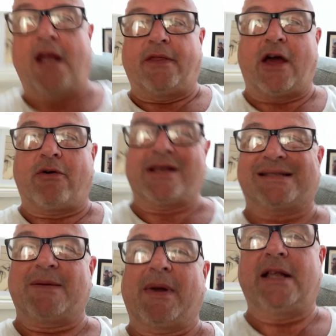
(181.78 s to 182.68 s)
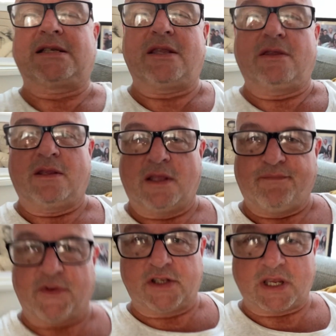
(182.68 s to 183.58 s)
They're estimating
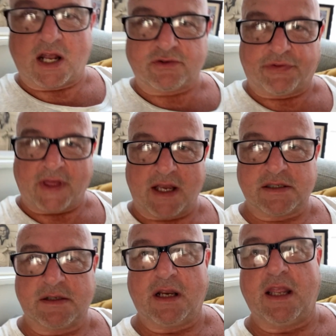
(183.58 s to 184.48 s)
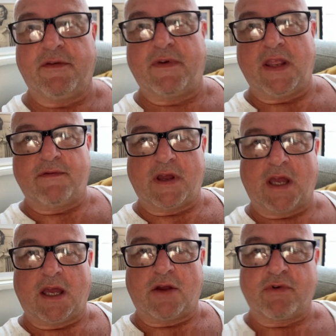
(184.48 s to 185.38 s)
it's 100,000
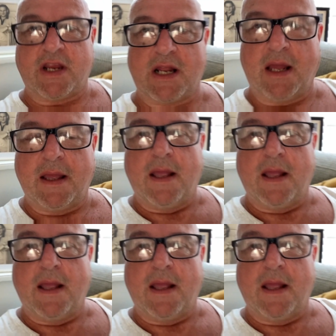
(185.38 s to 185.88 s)
arena.